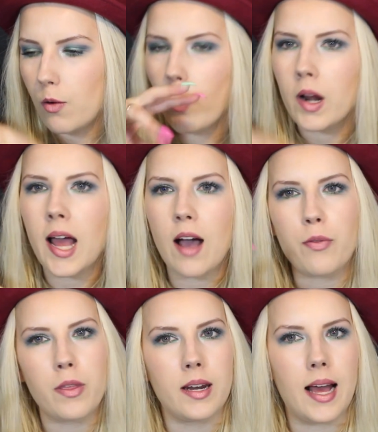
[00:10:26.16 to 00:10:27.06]
one
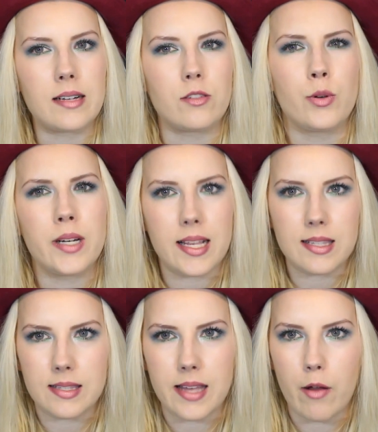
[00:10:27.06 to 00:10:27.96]
after another
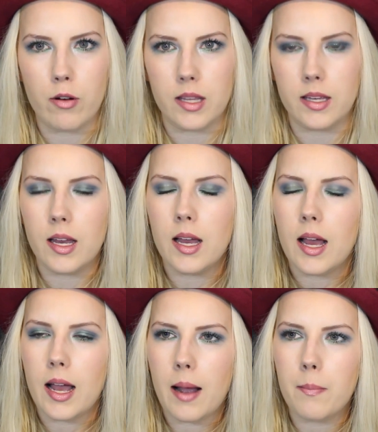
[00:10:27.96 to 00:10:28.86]
necessarily.
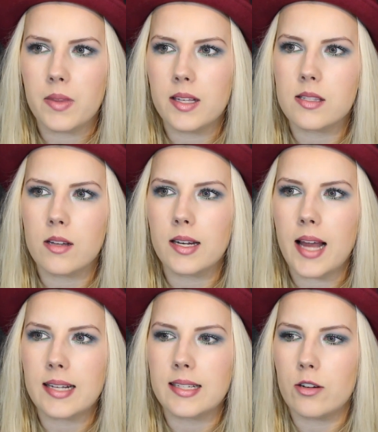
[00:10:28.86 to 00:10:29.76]
It's not
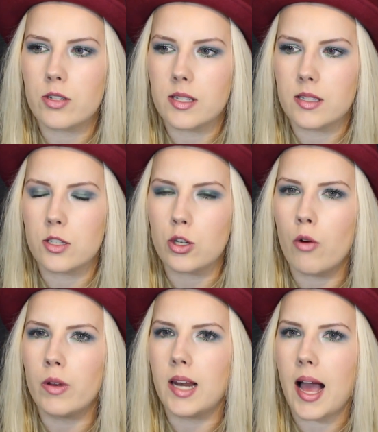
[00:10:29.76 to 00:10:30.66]
like there's a
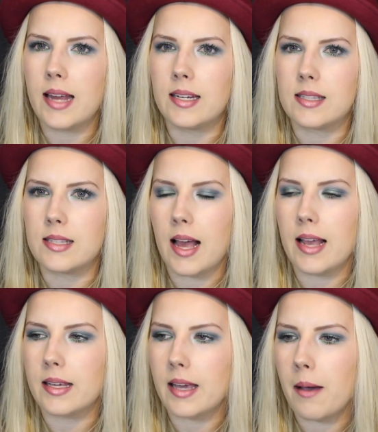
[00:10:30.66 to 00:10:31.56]
storyline that's
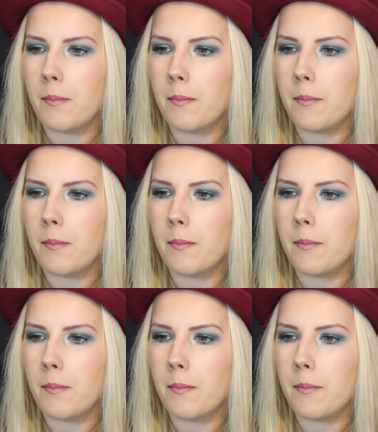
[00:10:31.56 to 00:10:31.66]
like